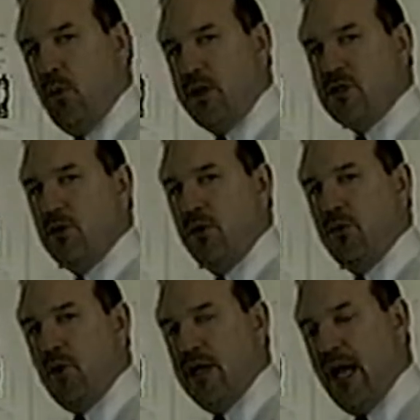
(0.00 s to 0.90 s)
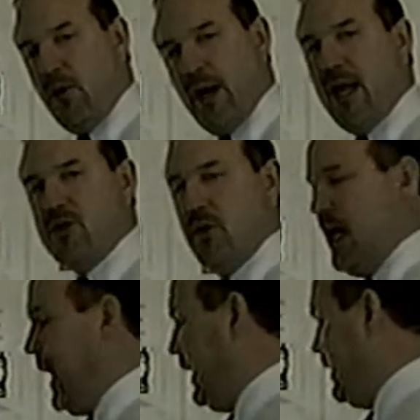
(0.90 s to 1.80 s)
1, 2, and 3, and now we're
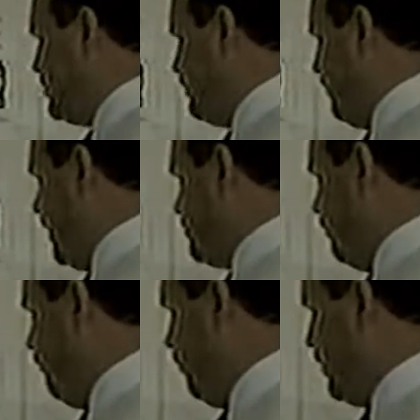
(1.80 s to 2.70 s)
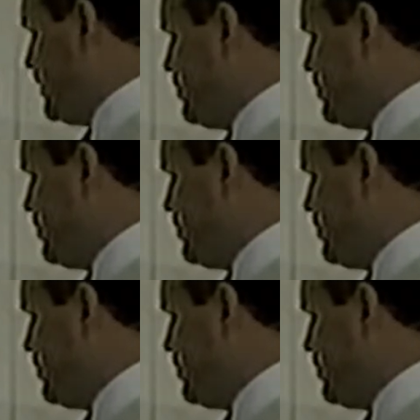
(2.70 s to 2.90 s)
adding it to module 4.